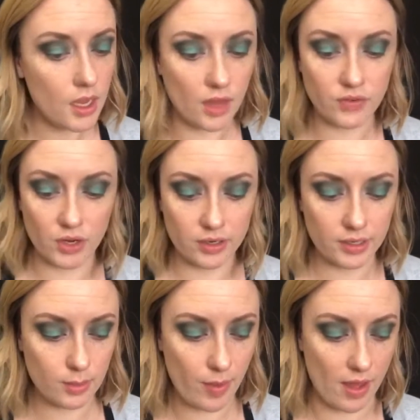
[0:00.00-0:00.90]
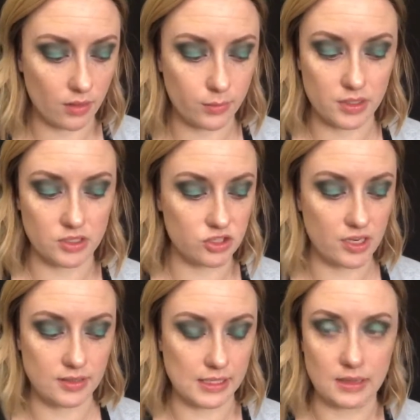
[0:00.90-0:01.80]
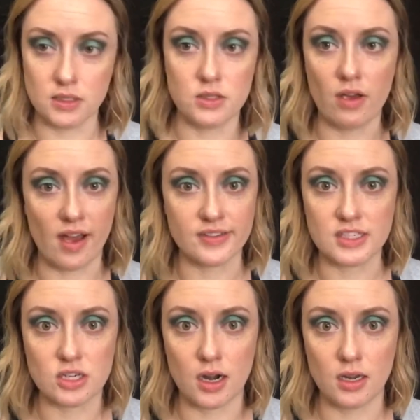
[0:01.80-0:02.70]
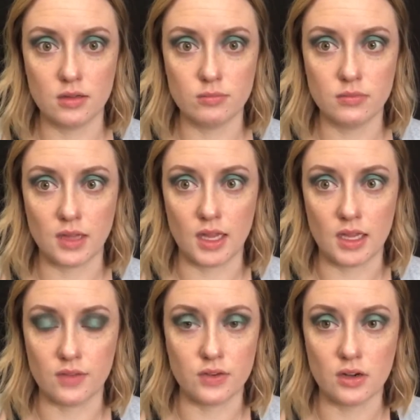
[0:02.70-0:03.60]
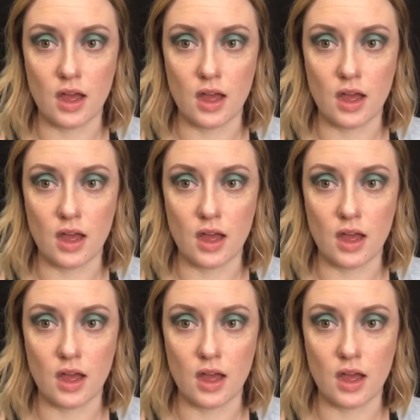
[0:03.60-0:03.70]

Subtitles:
if you're gonna get a palette with shades like this, you have to try them. Like if you're